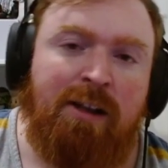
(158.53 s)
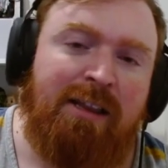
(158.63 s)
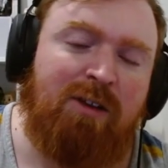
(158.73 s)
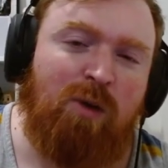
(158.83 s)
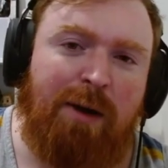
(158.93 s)

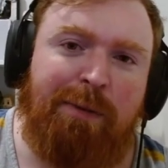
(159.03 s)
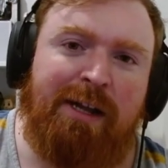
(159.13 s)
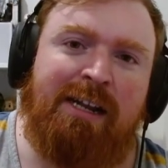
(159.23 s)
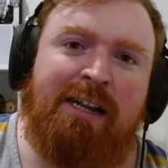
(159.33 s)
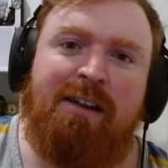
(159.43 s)
That's where I
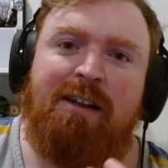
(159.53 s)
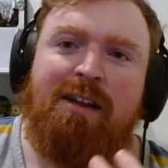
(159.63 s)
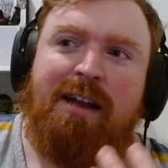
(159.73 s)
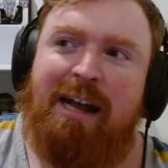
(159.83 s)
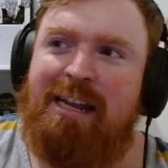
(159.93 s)
played it.
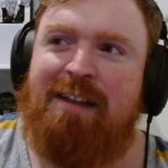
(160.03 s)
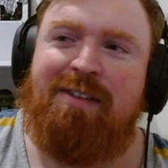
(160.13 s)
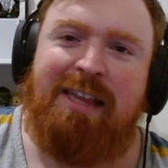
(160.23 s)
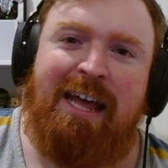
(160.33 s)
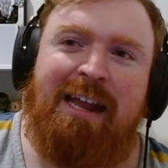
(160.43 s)
And
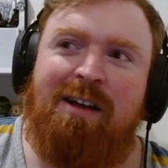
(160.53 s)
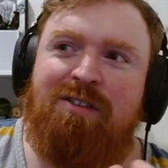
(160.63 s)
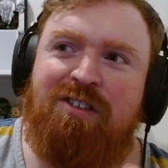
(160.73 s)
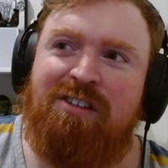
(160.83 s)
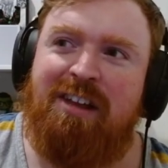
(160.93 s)
even then, I
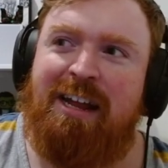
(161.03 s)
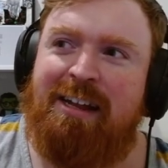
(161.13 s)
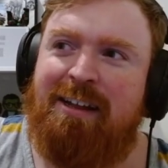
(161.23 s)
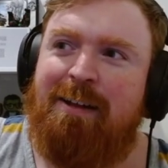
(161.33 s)
was just like,